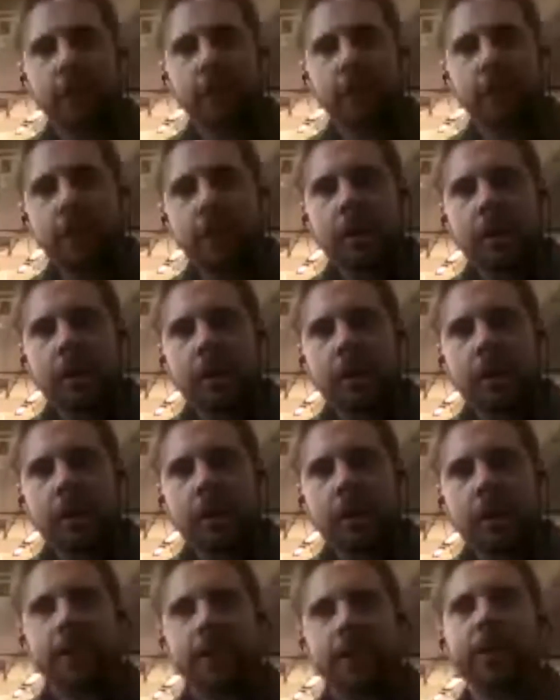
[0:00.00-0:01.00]
actually
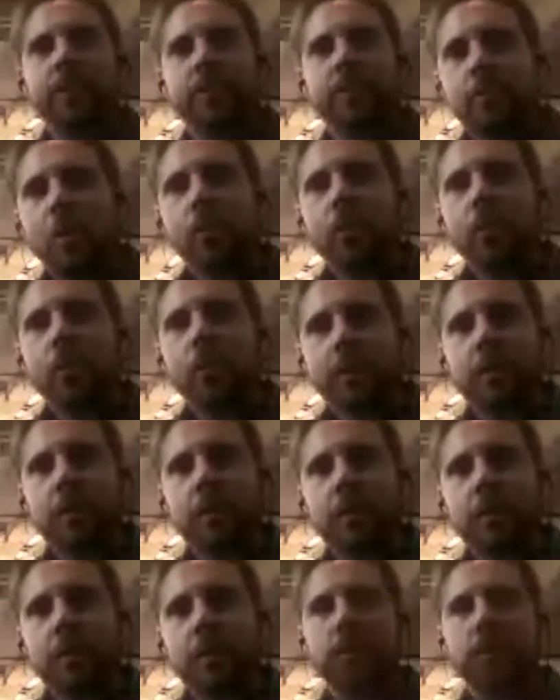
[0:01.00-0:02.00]
this is we're
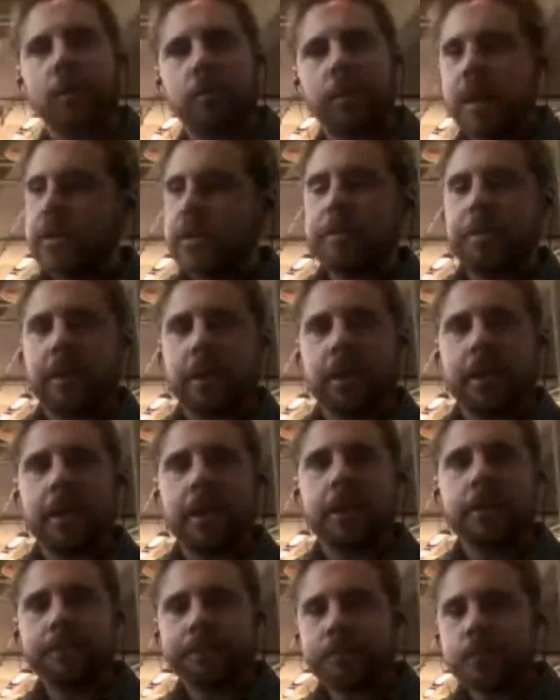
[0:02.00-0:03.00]
democratic. If a project
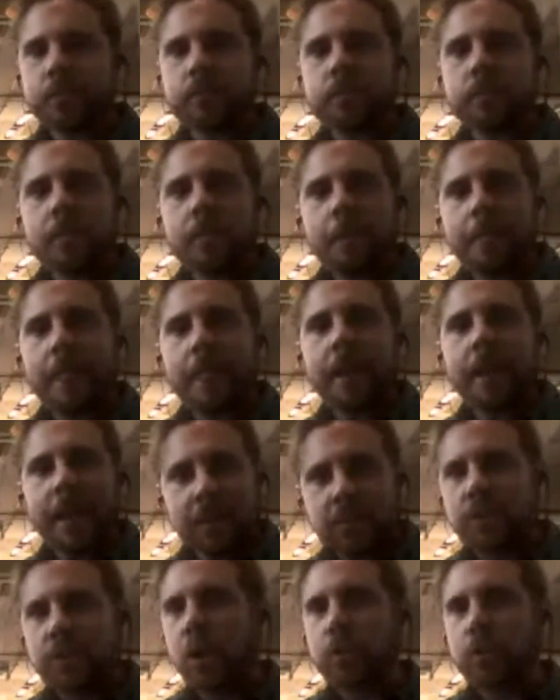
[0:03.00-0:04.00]
typically
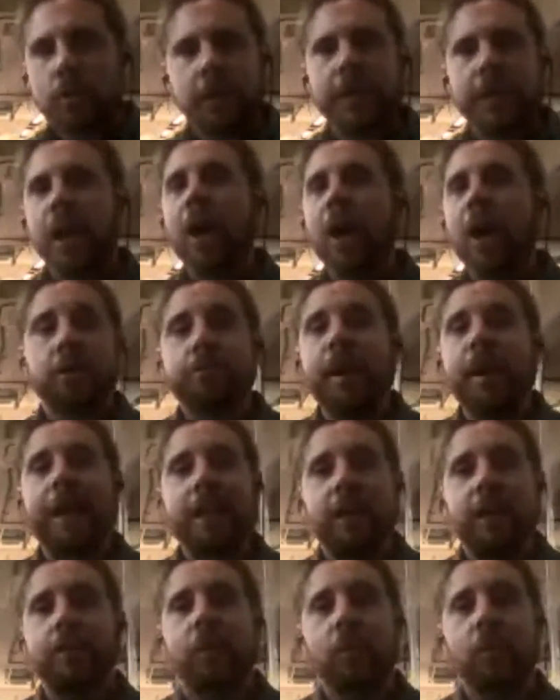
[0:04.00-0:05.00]

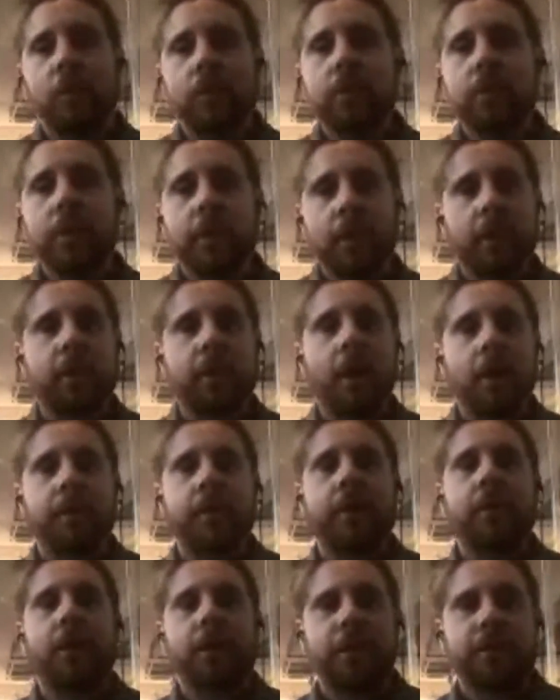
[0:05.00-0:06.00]
bankable, like the
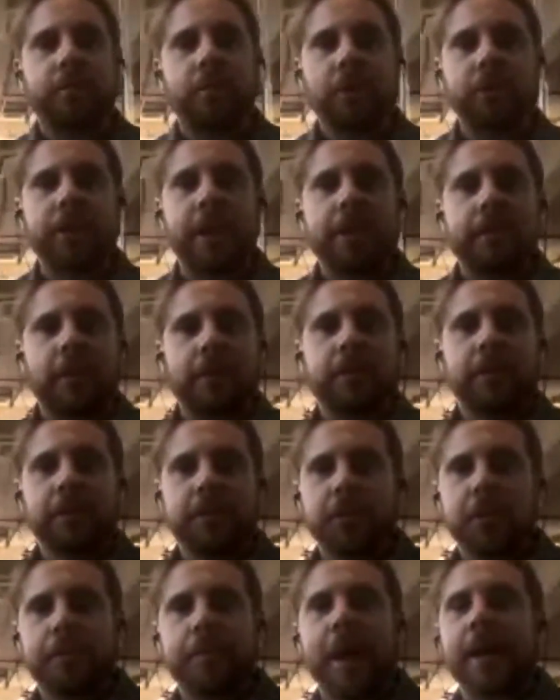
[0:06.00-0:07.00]
kind of project if I took to a
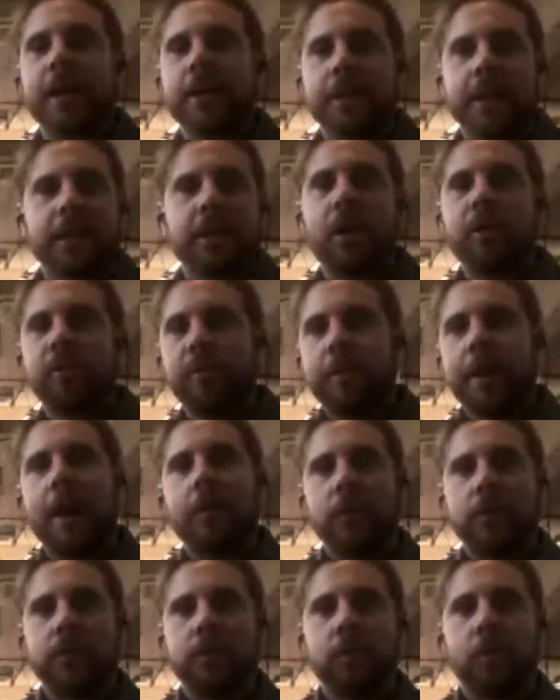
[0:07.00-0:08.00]
bank, they'd laugh me out the
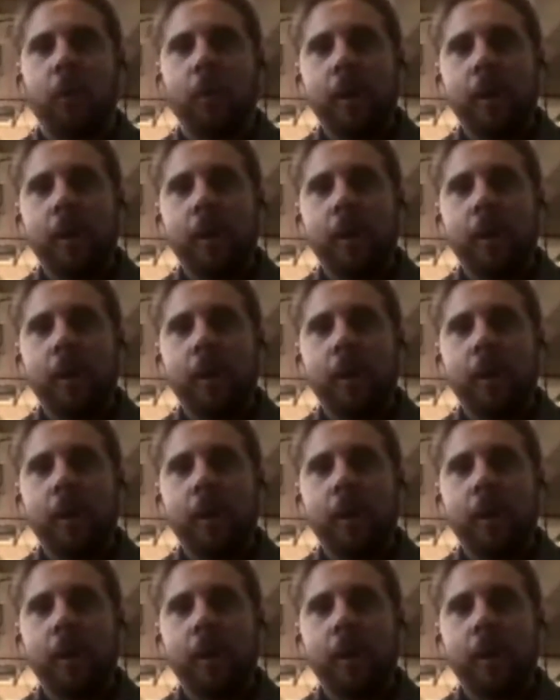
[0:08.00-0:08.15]
door,